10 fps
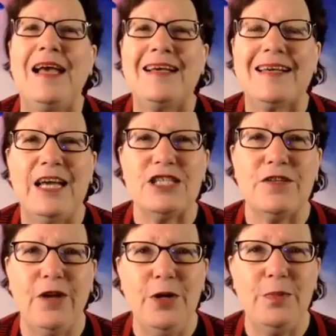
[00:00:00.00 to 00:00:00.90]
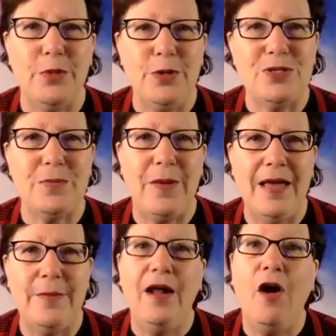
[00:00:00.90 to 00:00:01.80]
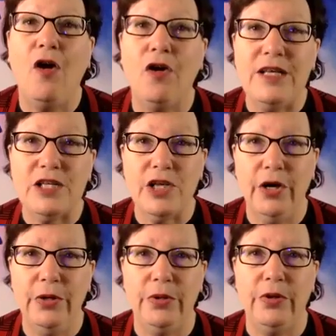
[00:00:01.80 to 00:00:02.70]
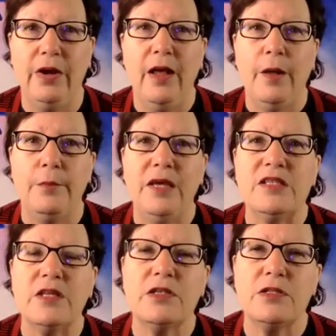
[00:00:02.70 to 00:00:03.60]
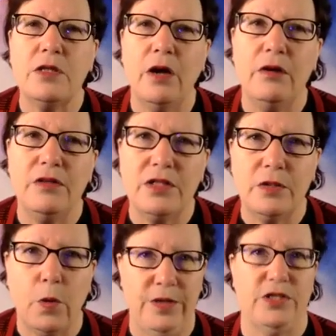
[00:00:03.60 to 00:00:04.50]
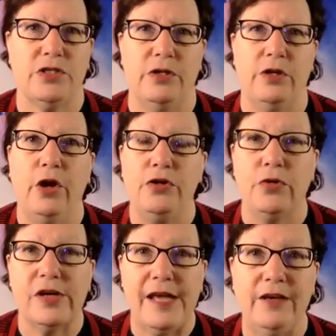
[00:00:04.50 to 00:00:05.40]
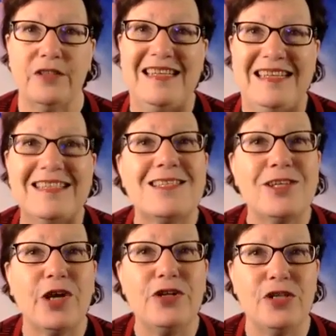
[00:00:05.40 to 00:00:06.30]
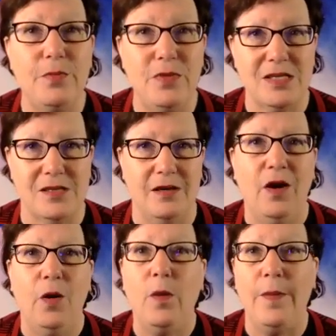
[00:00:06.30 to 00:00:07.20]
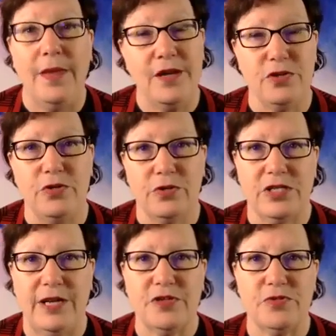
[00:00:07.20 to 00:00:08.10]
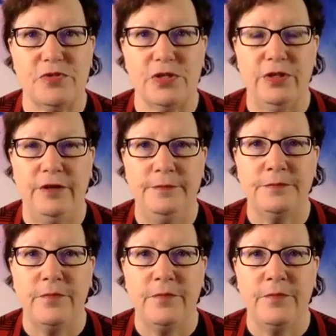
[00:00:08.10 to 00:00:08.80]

cash flow boost payment on its own means there's no question your accountant isn't going to miss it when they do your tax return.